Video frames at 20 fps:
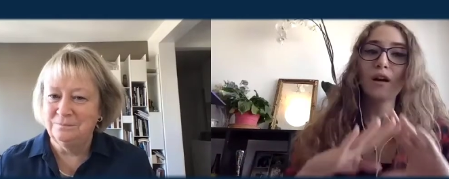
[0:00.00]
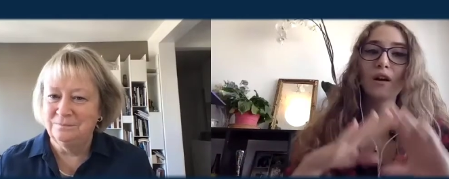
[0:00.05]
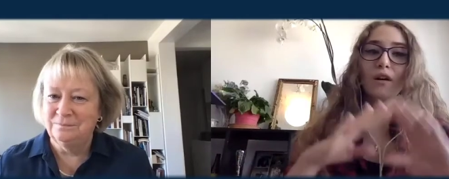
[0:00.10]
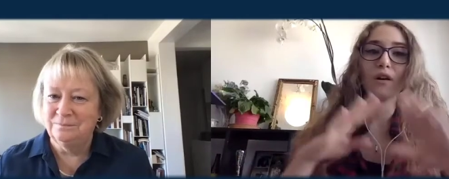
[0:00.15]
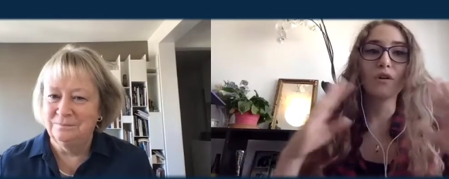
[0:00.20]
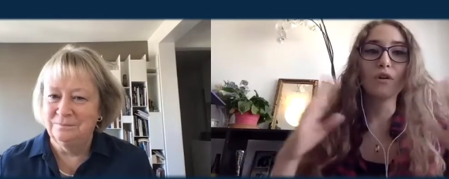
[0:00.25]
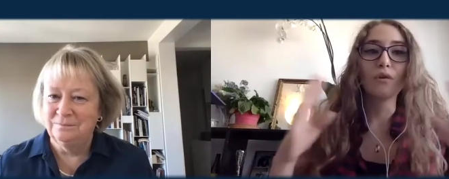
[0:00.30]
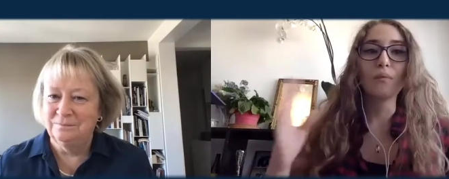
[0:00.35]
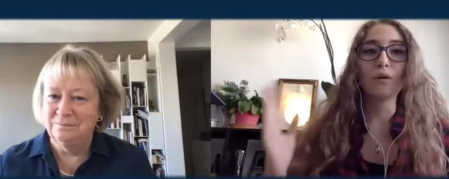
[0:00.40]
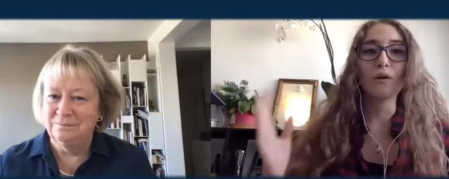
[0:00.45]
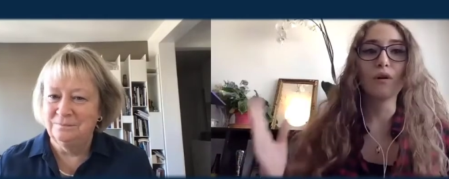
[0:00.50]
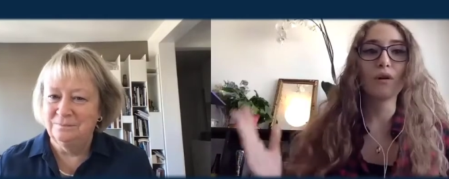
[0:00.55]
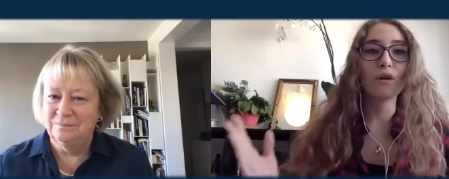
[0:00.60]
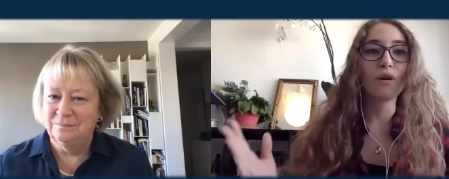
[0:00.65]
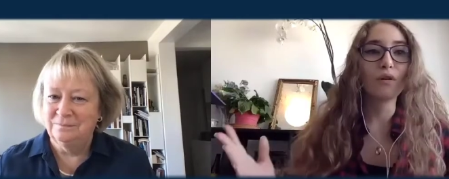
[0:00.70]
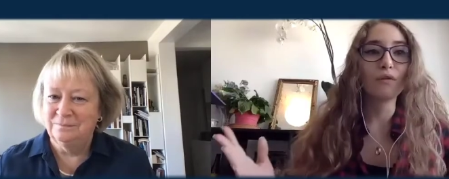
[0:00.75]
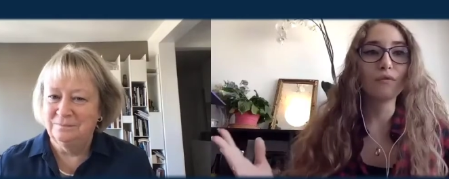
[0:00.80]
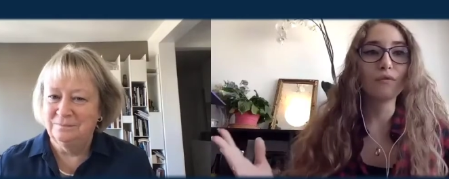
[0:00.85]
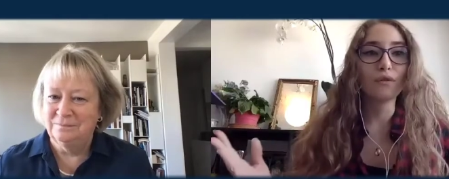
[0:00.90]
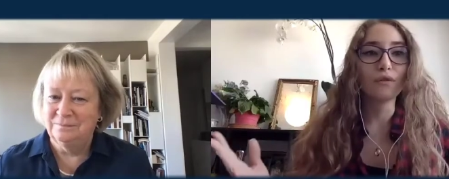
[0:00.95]
Speaker 1: a global
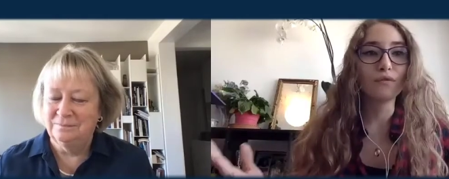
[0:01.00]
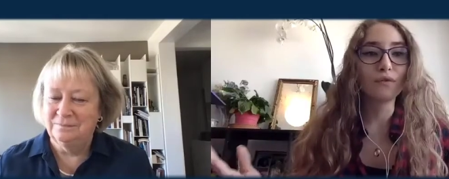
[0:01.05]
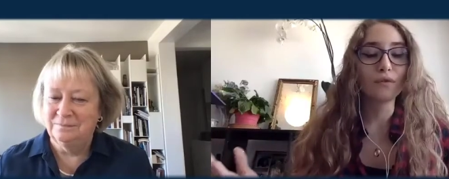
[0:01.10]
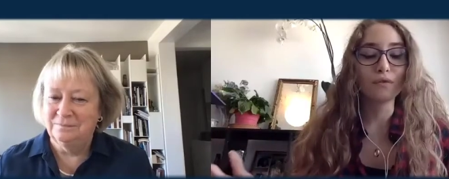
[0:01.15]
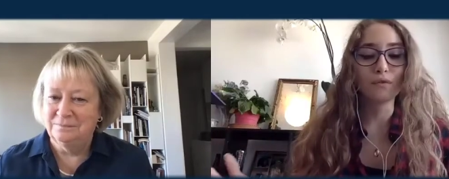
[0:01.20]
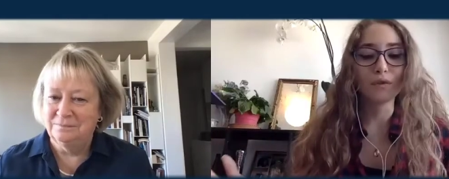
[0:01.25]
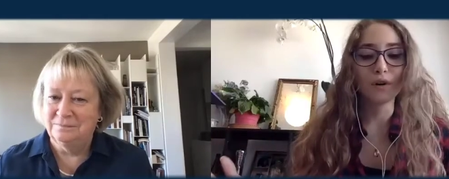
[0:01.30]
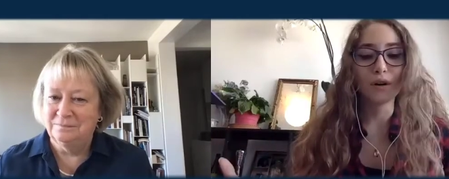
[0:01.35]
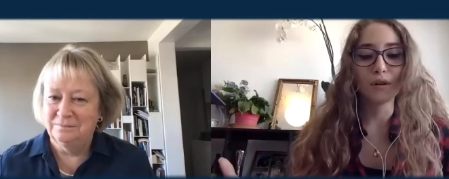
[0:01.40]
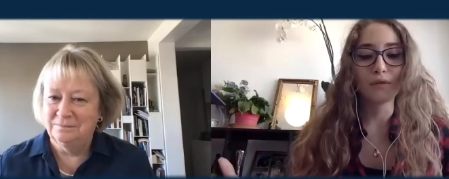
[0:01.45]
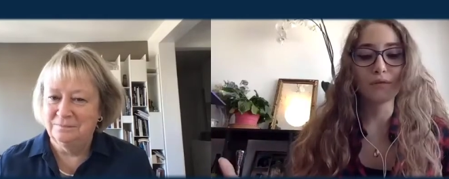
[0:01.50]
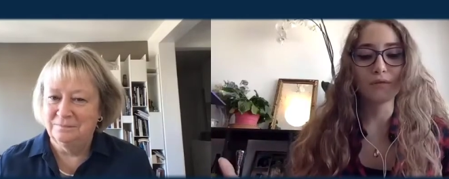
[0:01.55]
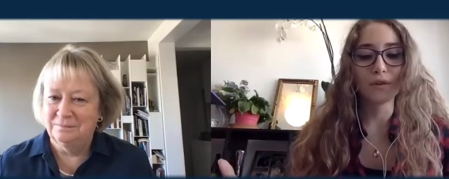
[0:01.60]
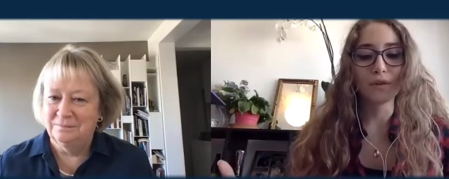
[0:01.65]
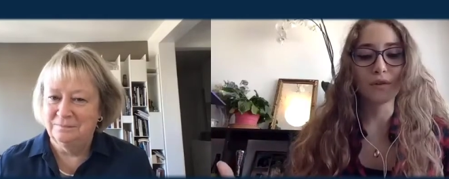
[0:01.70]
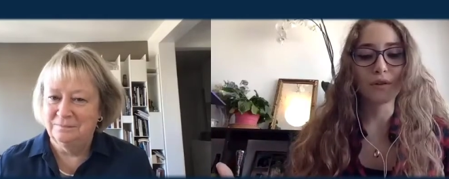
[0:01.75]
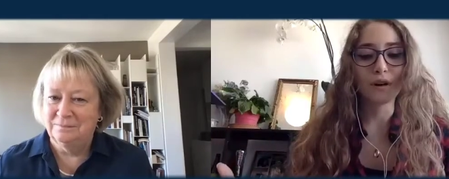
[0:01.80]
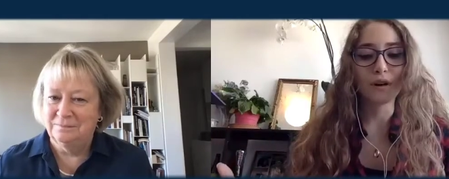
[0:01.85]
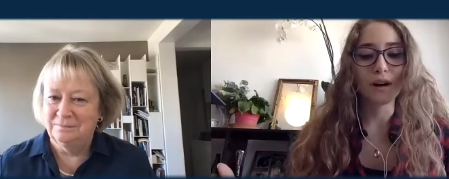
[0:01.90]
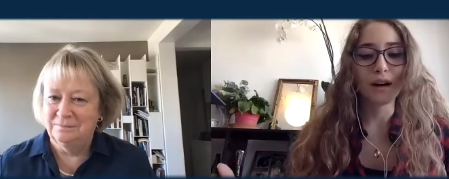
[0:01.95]
overview of
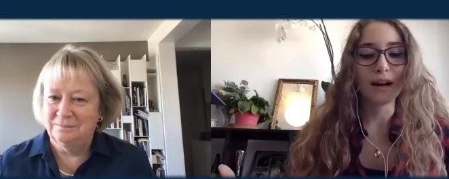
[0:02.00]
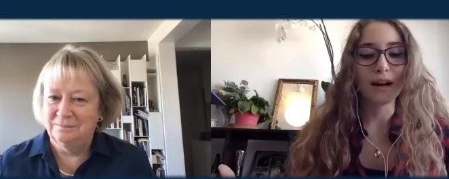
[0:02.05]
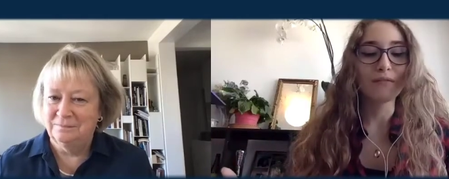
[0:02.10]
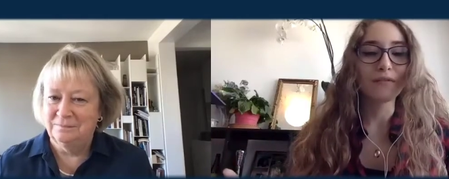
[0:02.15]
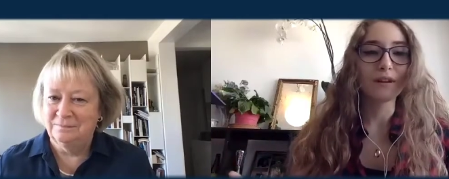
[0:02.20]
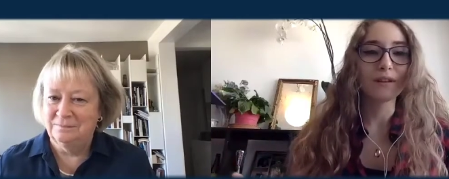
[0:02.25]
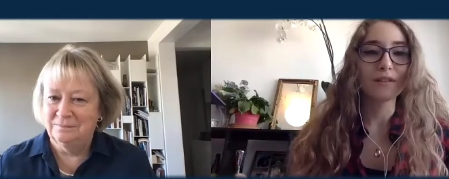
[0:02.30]
your life